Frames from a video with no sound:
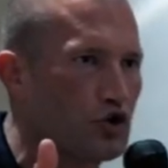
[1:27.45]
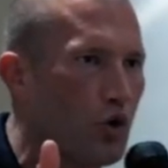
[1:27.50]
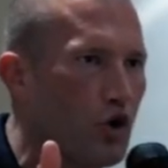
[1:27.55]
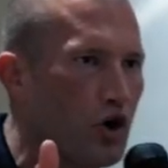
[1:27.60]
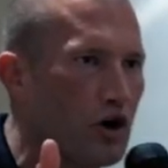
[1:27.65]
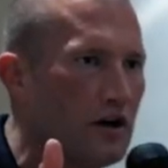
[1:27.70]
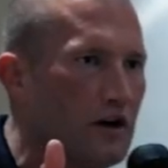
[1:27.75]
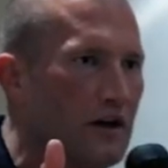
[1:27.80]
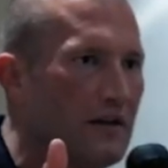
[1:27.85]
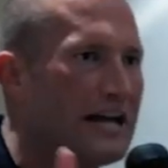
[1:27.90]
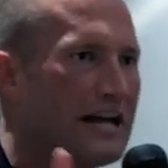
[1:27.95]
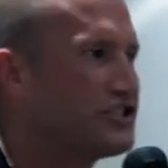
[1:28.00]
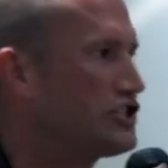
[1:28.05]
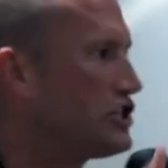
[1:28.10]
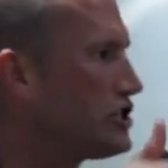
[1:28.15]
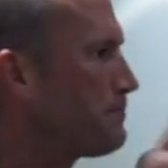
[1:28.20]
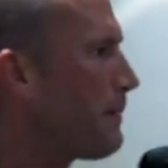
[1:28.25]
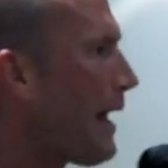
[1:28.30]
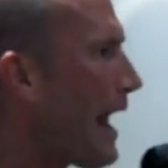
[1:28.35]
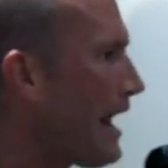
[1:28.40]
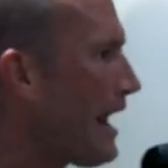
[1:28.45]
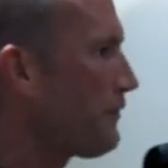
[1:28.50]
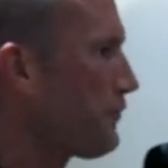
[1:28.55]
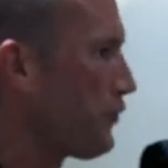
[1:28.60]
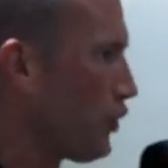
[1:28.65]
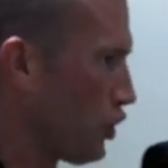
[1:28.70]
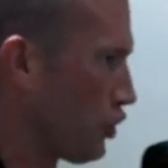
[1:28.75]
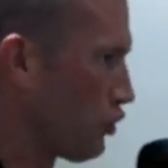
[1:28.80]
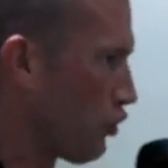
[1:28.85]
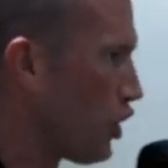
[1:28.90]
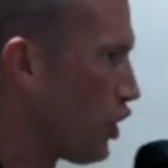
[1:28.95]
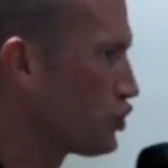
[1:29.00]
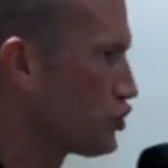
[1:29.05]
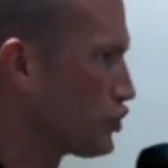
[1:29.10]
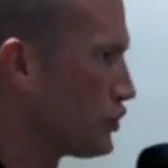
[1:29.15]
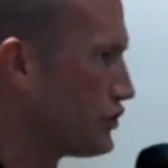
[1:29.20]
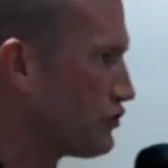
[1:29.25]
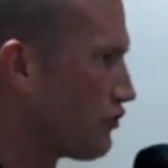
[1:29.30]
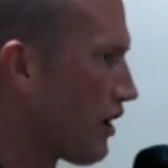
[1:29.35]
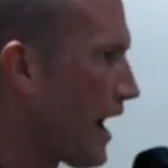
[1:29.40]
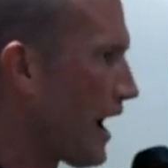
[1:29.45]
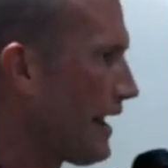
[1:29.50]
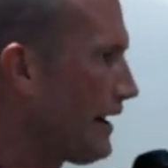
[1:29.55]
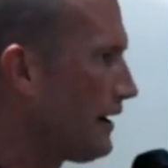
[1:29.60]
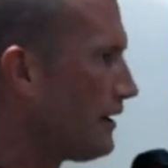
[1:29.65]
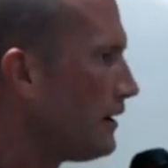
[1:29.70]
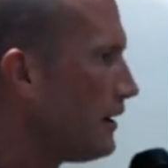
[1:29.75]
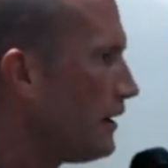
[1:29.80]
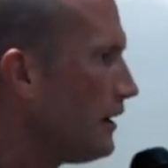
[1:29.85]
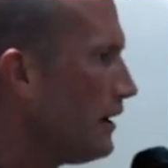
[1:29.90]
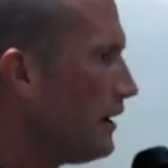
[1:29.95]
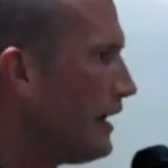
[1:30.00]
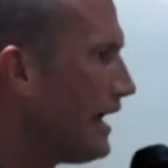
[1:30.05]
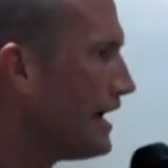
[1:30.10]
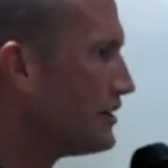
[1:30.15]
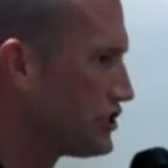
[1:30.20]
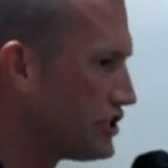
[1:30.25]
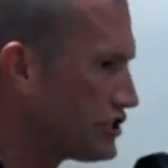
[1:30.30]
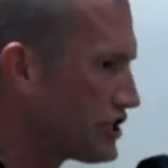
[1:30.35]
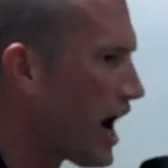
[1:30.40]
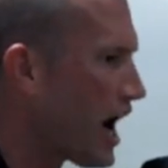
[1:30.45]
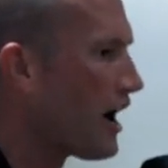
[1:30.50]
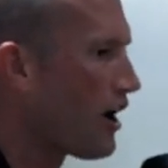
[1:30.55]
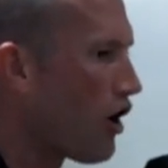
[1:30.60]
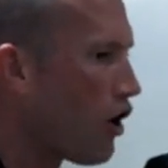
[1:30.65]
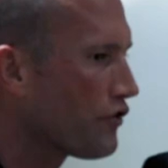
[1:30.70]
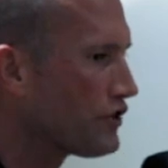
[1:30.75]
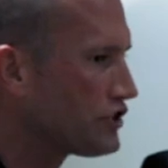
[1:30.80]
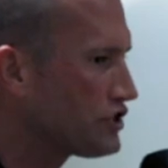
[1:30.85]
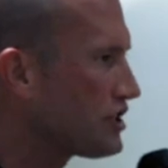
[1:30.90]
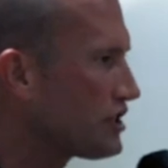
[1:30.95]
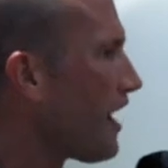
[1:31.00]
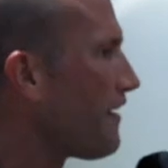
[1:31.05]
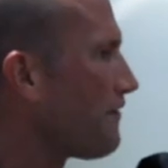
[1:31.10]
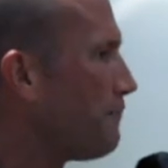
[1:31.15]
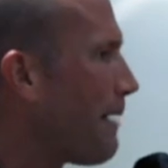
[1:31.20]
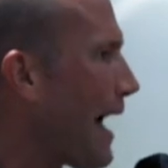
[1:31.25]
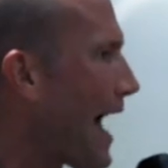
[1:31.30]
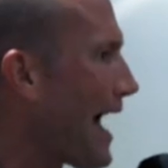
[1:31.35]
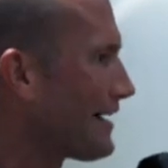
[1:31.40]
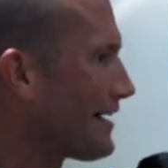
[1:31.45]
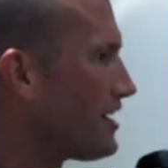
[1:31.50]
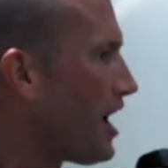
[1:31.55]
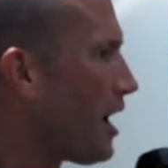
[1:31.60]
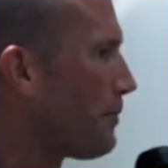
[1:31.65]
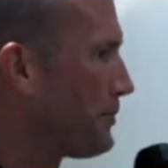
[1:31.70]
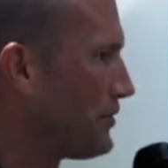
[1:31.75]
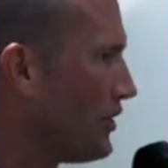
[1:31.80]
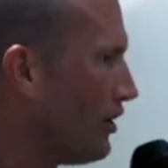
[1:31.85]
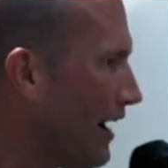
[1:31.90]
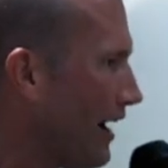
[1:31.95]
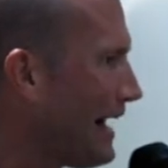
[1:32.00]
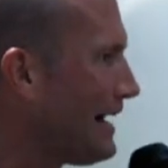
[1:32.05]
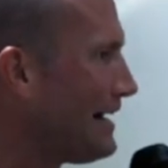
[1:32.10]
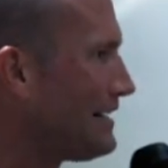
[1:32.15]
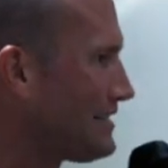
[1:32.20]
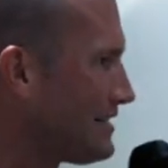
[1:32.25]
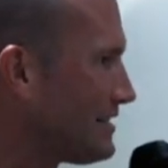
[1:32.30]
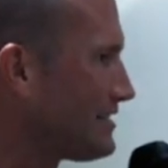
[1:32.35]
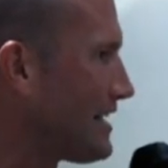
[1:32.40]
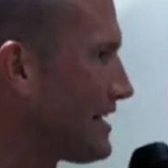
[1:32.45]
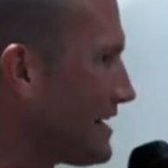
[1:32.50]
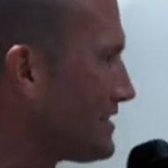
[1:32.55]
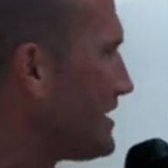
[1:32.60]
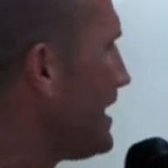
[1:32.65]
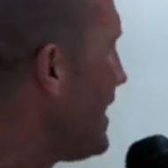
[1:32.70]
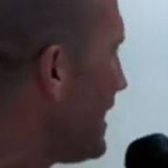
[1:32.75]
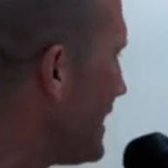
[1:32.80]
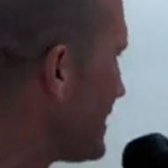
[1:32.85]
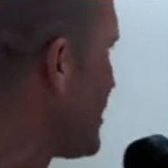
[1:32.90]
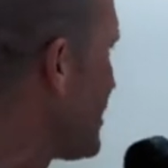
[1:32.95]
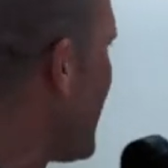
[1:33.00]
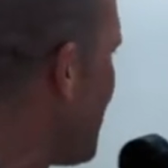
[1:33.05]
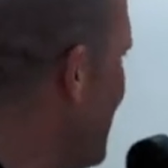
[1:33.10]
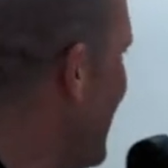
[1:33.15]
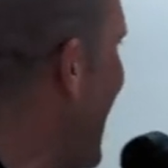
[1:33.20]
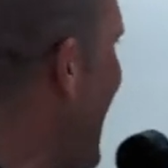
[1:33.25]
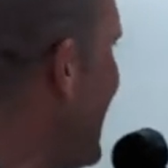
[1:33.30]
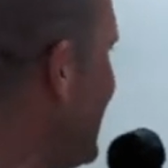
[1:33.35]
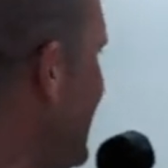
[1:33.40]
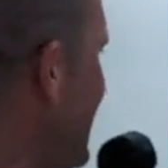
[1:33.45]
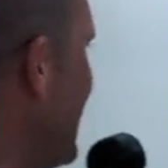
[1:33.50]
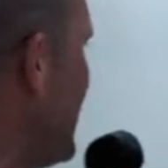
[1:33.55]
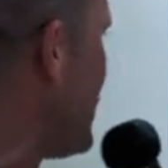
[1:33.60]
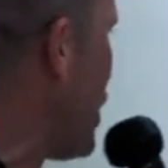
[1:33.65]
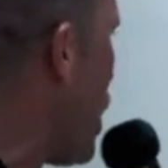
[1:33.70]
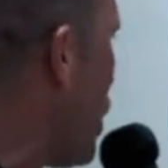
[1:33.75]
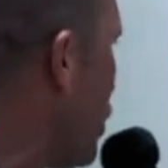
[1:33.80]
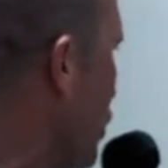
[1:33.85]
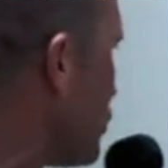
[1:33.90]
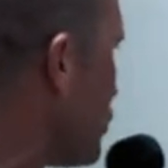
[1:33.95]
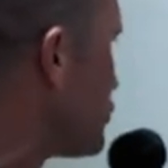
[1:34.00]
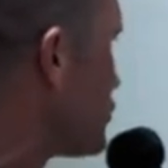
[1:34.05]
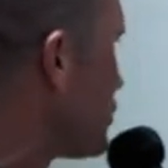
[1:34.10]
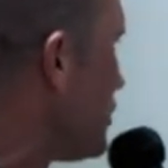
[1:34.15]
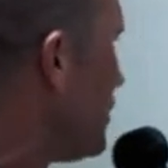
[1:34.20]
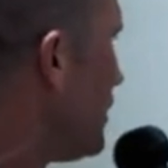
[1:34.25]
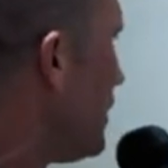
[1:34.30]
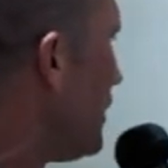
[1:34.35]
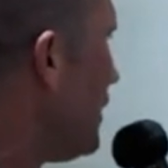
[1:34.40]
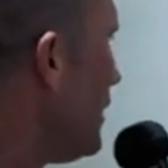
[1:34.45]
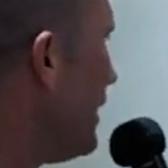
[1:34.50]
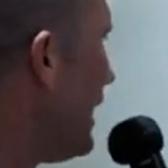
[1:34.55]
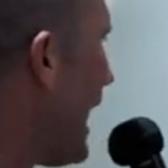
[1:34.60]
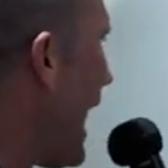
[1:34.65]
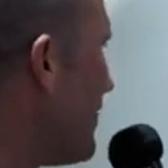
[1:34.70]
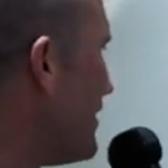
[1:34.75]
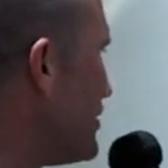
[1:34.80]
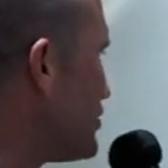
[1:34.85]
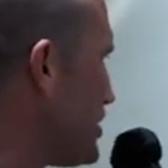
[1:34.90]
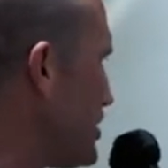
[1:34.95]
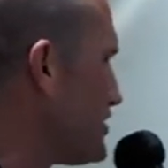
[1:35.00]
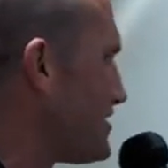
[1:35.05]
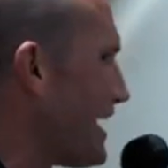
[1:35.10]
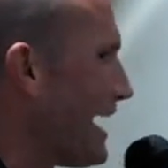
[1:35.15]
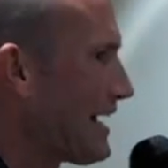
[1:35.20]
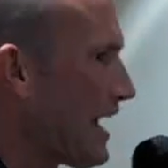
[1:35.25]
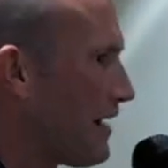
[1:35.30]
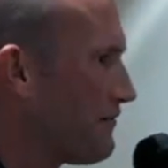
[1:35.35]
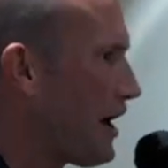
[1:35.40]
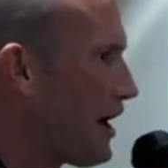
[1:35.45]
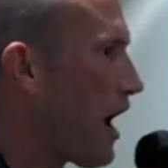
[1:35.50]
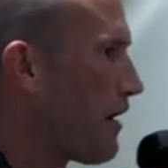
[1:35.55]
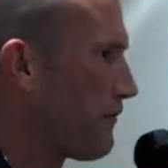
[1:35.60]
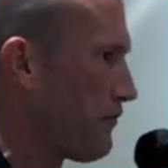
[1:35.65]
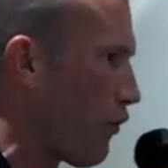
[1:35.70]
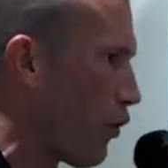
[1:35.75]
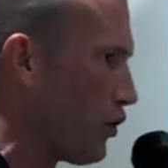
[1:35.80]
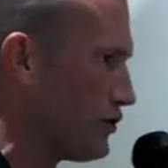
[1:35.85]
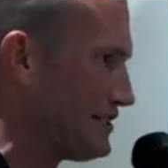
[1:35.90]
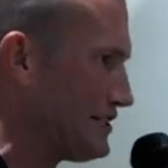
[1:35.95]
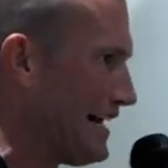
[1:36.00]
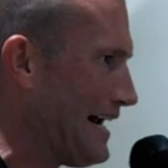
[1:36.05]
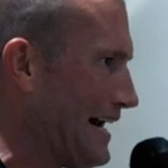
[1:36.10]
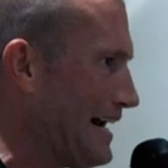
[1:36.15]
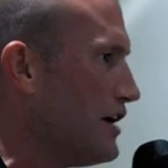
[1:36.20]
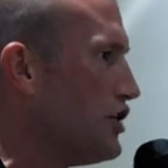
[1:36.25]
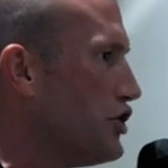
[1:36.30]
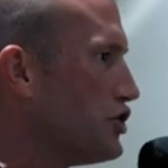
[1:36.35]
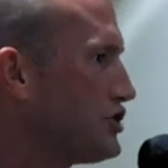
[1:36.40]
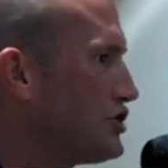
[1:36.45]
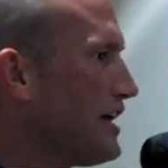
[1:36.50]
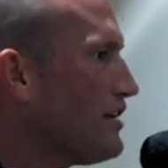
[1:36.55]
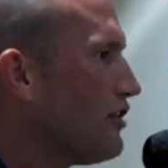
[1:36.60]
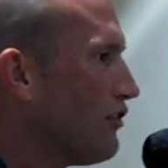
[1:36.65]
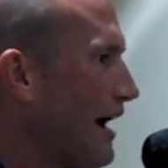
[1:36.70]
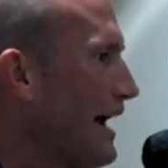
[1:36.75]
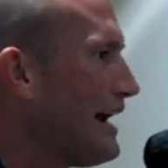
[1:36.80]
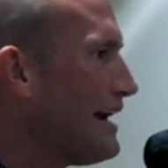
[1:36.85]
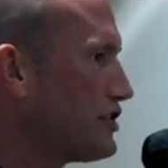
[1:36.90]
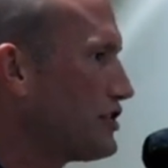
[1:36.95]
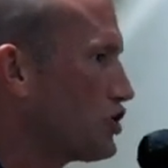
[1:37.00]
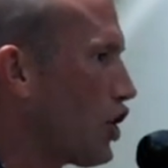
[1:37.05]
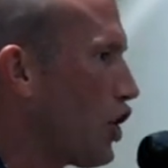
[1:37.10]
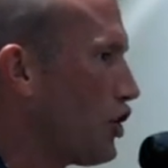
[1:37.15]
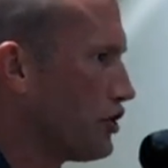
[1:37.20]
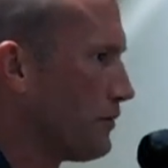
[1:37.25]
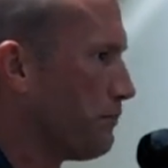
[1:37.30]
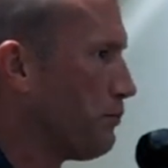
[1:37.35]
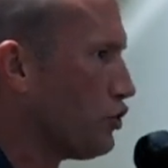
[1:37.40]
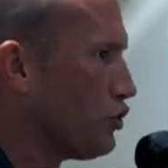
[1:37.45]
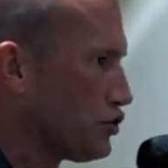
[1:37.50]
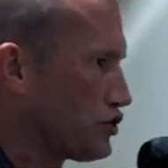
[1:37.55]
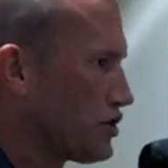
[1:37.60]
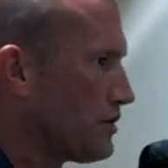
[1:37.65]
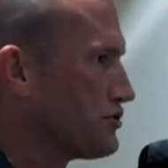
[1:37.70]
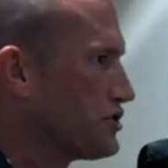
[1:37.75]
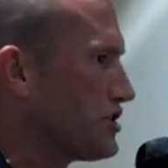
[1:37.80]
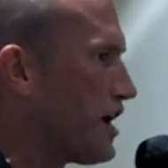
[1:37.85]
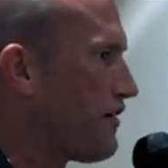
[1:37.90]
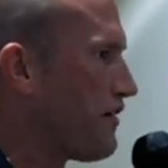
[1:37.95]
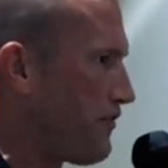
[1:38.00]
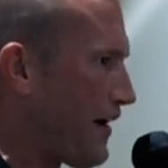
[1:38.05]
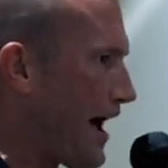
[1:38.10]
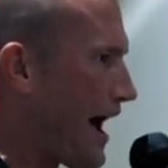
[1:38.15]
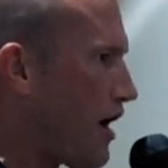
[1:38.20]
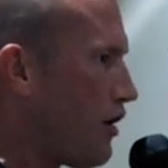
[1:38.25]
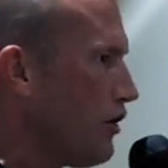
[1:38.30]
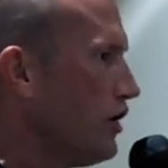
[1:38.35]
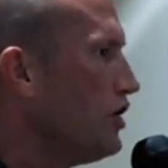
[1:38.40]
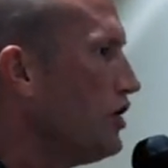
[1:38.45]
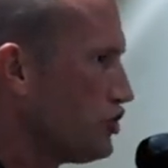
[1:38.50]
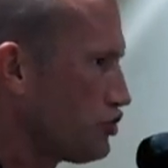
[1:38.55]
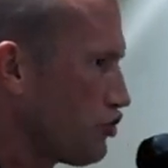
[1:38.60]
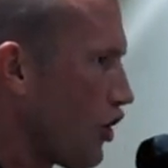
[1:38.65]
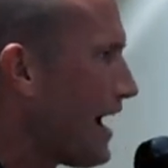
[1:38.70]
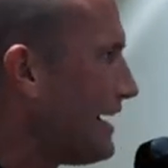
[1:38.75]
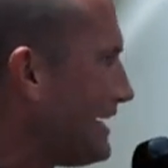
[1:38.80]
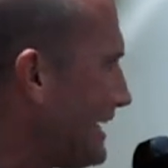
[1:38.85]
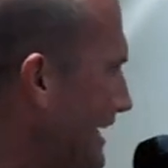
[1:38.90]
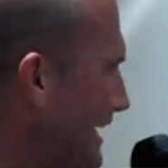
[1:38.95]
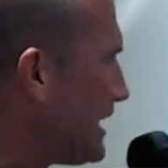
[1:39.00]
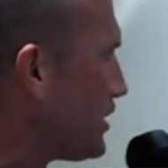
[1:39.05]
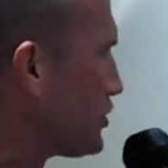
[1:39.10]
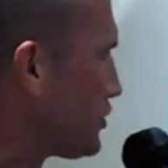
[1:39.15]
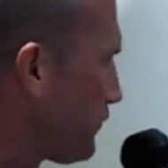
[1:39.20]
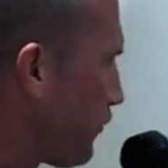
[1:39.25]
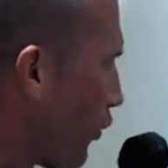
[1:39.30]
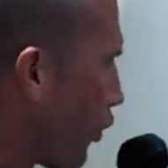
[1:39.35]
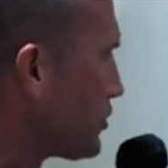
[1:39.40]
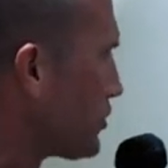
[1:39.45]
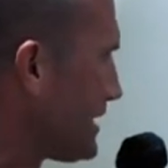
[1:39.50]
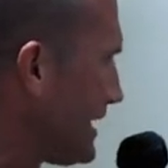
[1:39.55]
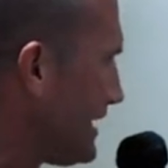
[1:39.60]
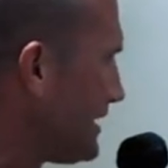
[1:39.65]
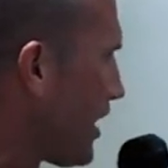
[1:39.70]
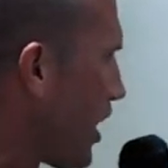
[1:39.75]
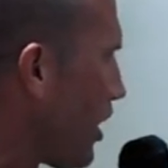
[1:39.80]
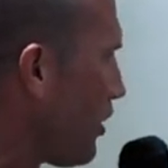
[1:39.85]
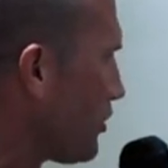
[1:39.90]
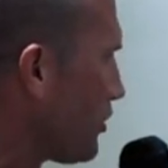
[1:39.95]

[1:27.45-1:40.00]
store and she's paying for her groceries, right? And she's got all the stuff bagged up, and the lady says it's going to be $18. And then she's like, I've got 14. And you see the lady starting to pull some stuff out, trying to get it to $14.